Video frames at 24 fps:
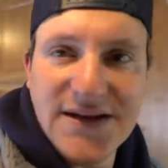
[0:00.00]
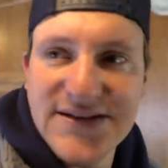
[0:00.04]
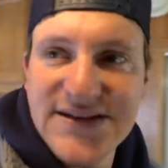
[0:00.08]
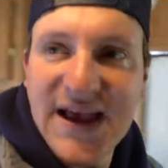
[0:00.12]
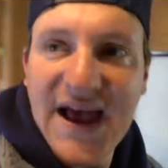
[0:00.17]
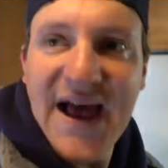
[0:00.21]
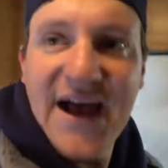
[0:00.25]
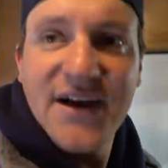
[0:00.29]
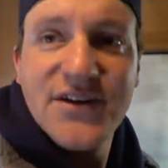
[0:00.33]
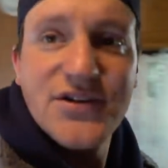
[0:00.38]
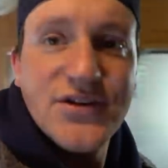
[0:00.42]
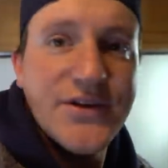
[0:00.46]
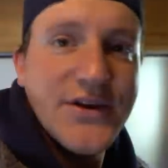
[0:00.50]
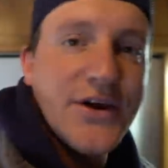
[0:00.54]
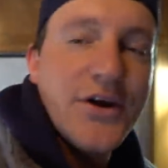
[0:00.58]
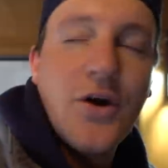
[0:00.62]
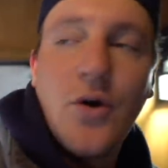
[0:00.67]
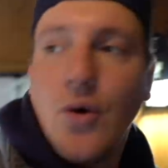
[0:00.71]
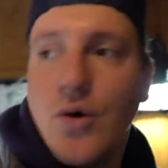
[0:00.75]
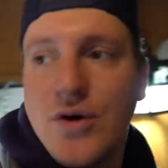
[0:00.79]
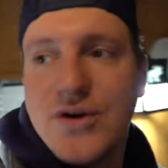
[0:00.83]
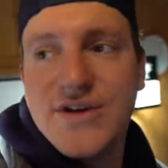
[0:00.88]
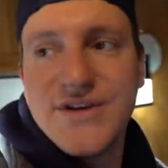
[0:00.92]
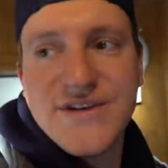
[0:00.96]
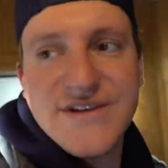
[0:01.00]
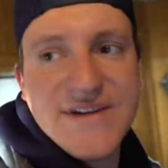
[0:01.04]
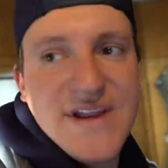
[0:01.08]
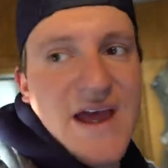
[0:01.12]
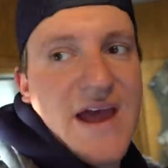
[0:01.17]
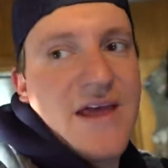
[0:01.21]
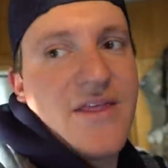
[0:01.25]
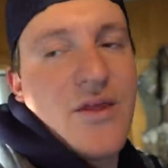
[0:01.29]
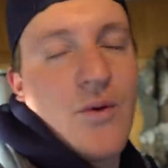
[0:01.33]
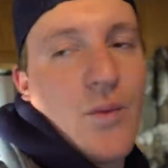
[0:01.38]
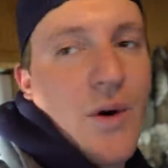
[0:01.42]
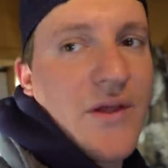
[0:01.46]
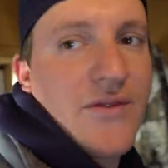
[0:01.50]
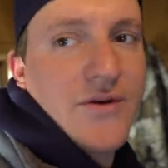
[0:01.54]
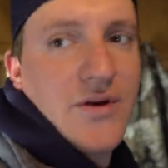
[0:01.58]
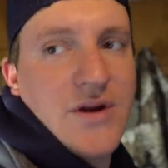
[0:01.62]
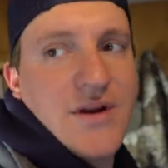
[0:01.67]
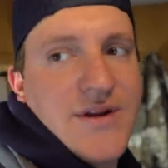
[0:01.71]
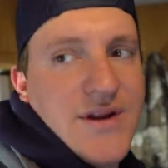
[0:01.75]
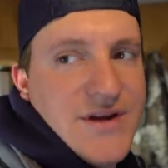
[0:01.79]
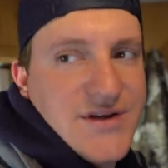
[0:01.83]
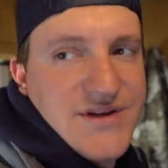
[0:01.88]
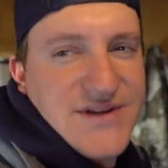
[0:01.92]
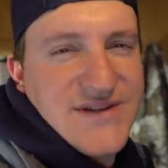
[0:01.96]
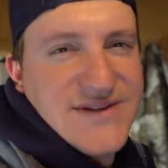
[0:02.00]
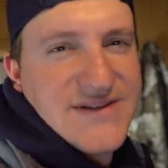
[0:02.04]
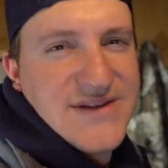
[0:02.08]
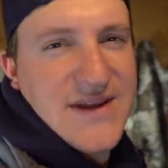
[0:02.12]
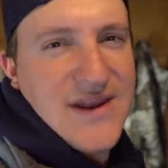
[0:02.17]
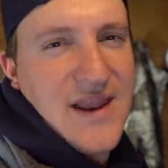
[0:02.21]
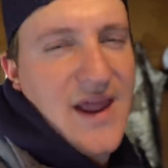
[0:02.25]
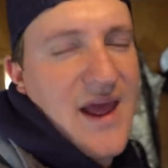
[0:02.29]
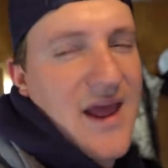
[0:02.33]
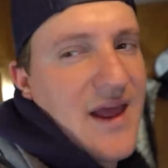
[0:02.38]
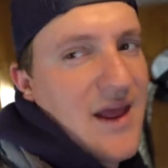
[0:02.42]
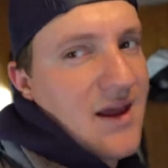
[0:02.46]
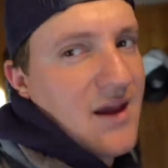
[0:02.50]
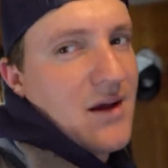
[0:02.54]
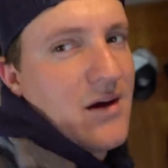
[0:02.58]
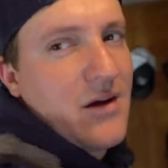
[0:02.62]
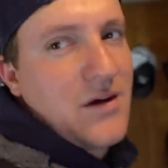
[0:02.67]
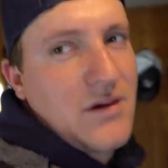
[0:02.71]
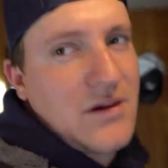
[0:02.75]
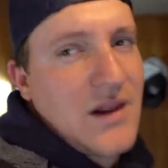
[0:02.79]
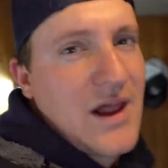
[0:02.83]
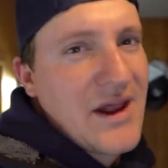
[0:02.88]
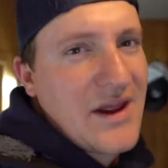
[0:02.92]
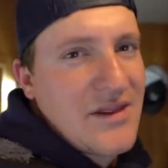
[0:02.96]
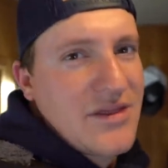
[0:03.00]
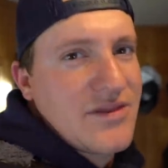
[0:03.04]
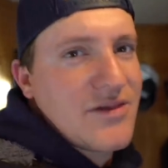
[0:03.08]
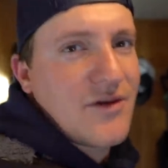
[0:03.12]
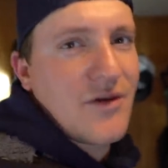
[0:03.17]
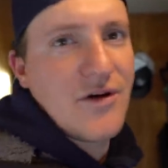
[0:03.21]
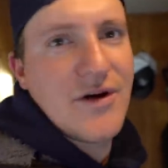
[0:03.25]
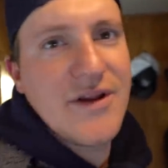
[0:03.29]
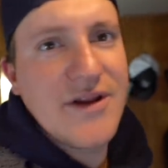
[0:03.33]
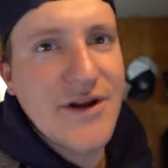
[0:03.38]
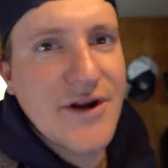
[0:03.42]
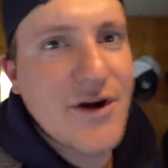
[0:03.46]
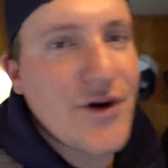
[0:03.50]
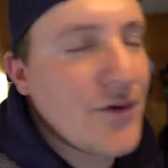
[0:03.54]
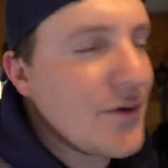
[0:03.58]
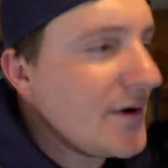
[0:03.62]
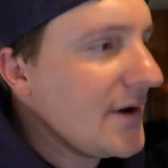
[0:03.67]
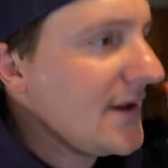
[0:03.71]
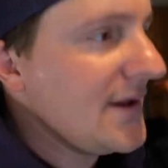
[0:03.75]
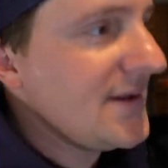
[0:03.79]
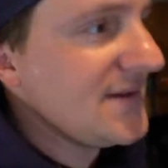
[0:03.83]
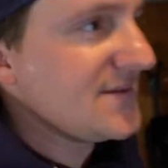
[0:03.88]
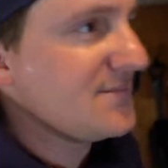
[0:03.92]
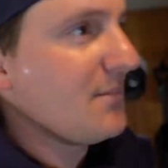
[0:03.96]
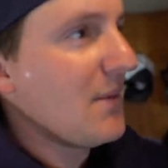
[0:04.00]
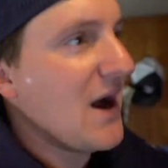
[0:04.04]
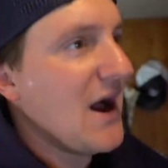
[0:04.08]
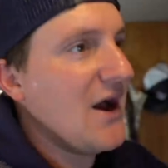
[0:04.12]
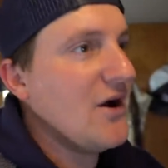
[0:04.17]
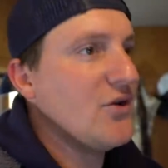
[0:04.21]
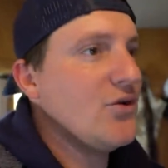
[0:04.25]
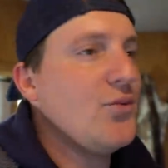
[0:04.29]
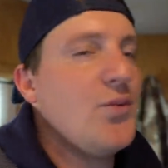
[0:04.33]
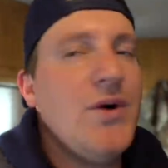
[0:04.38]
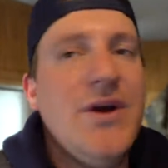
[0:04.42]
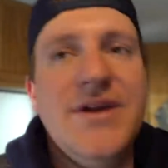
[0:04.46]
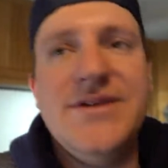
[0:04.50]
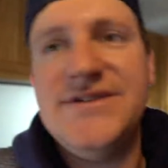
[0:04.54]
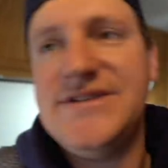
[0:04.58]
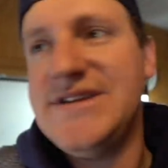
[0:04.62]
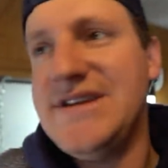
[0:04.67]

is actually a gorgeous day. The weather conditions today are like 30 degrees, mild wind.